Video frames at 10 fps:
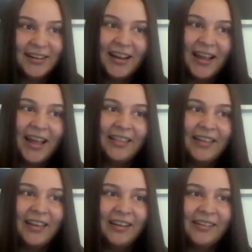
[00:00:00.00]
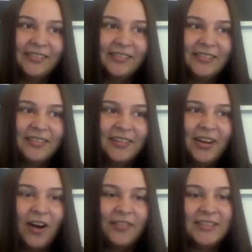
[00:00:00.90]
And then
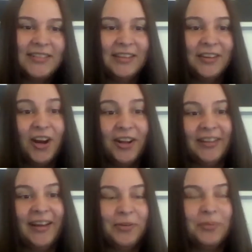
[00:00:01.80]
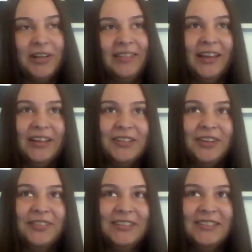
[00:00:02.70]
obviously the con that everybody thinks
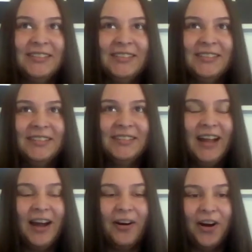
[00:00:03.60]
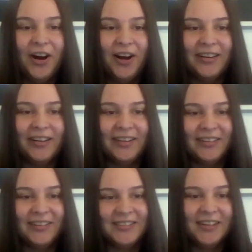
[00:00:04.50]
of is how hard it is
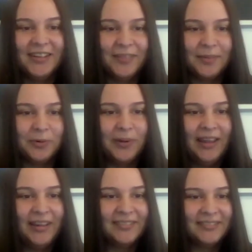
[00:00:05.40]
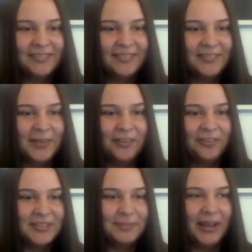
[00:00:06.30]
to give them away
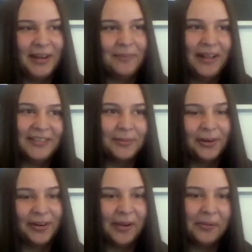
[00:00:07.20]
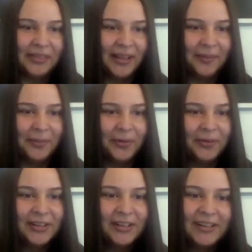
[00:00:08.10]
when you've spent months working with
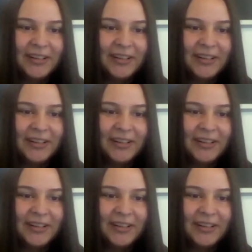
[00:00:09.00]
them.